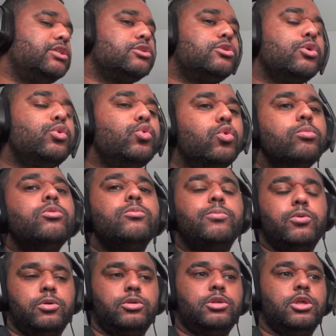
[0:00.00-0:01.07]
just a normal
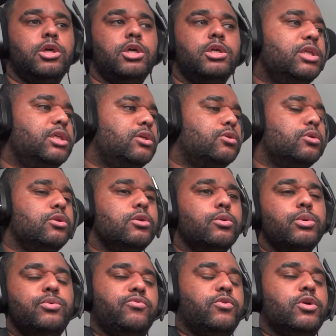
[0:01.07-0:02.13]
bod. Like, he ain't gonna know
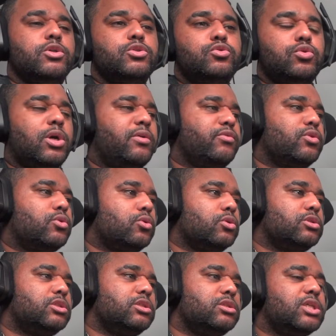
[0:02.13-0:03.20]
advanced driving
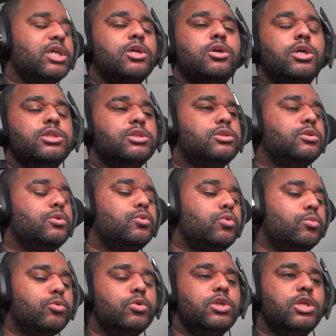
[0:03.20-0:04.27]
courses. That guy's just a
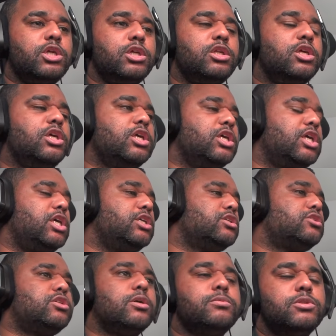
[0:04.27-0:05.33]
normal kid. He
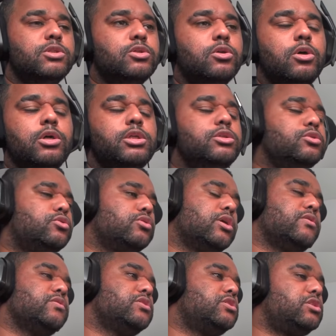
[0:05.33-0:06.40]
just jumps in the car and he just
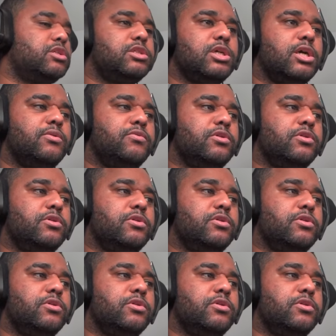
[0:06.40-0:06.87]
drives the shit out of